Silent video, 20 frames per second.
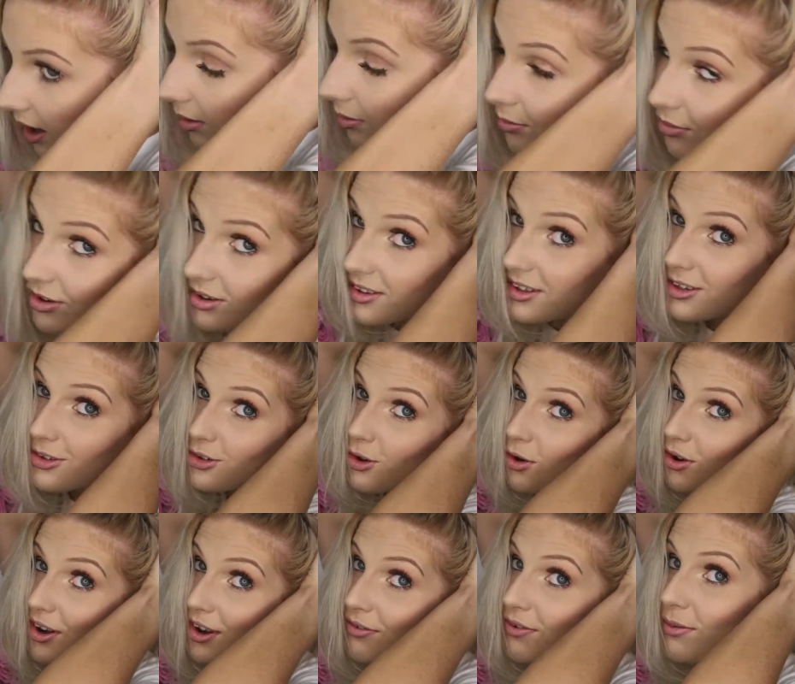I'm really
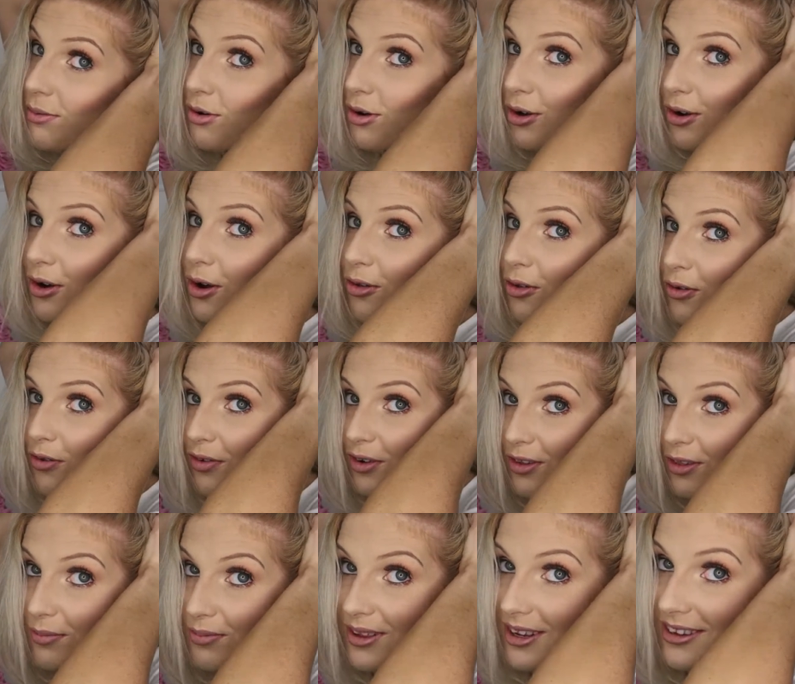sorry if I'm going all over
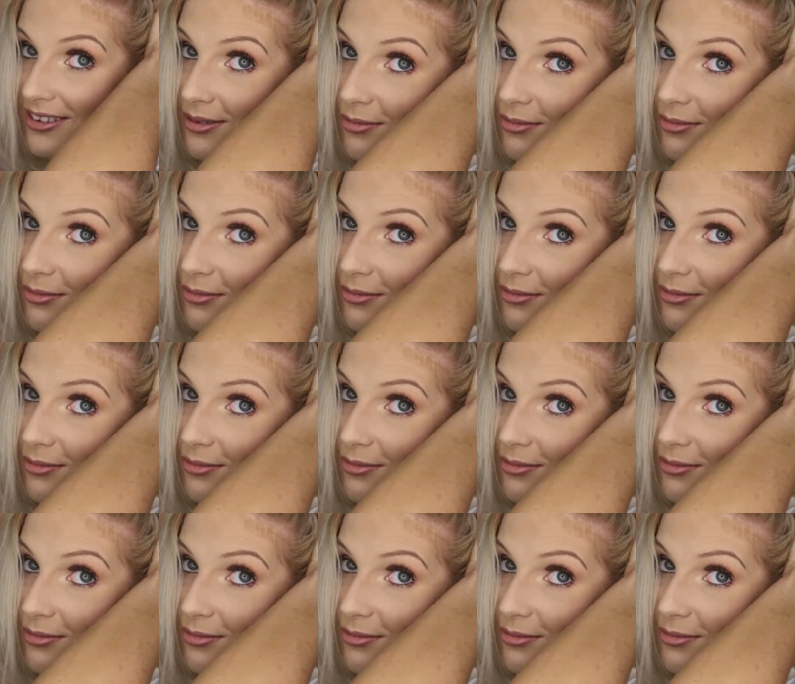the place.